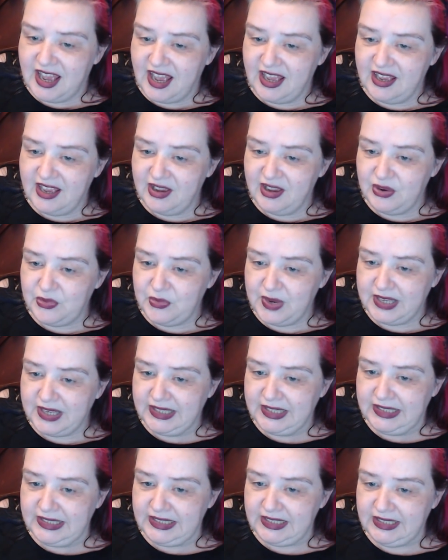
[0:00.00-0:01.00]

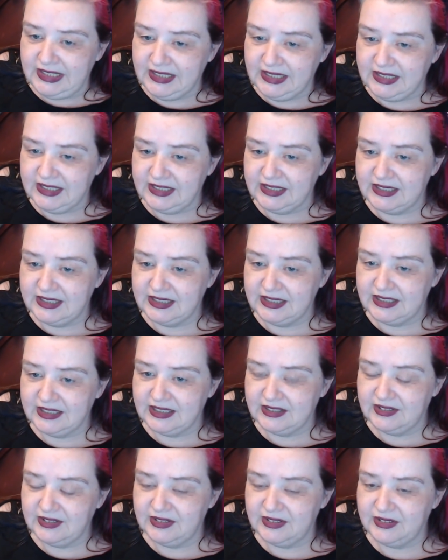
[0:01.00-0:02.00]
Wendy,
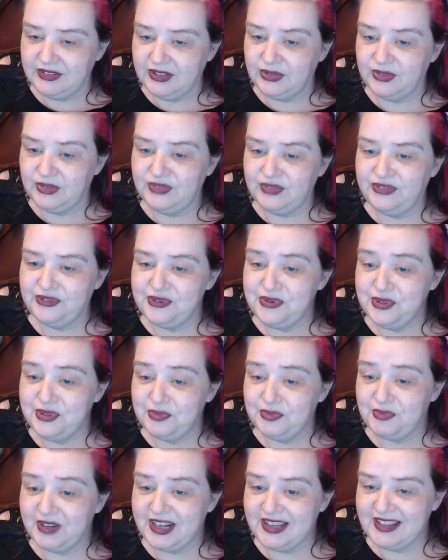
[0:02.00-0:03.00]
you're in full
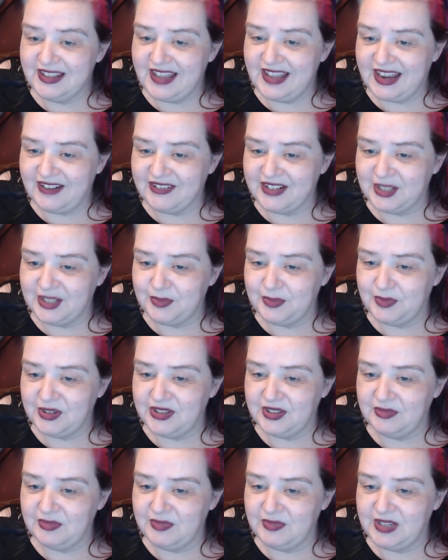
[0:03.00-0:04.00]
spring there. It's
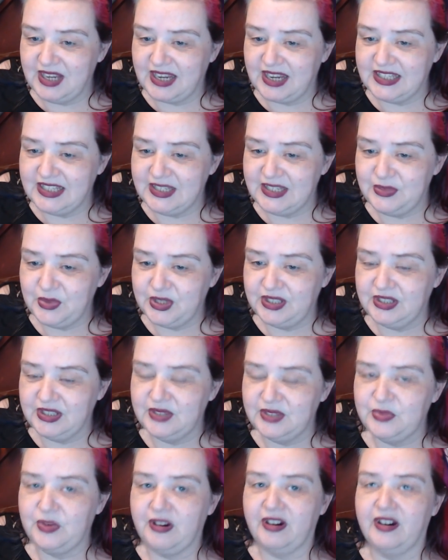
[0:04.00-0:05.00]
supposed to be 91
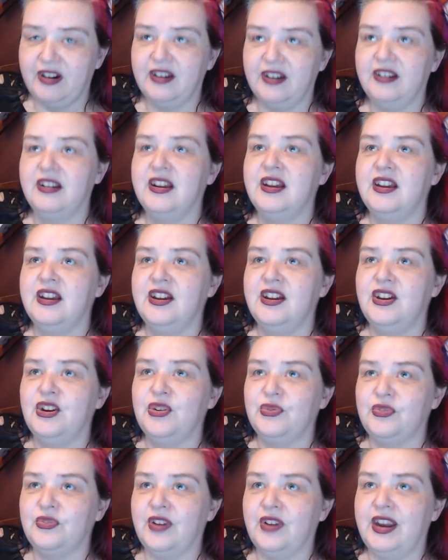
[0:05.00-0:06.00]
tomorrow.
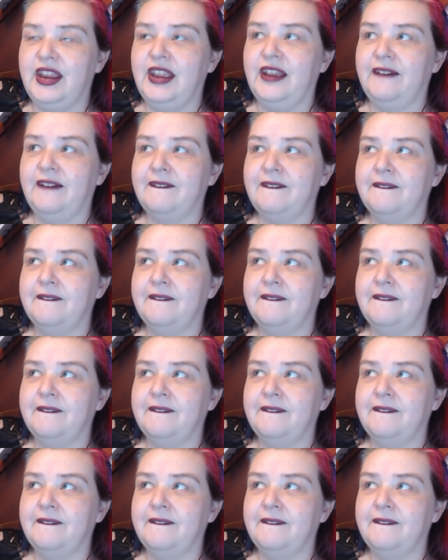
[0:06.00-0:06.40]
Right.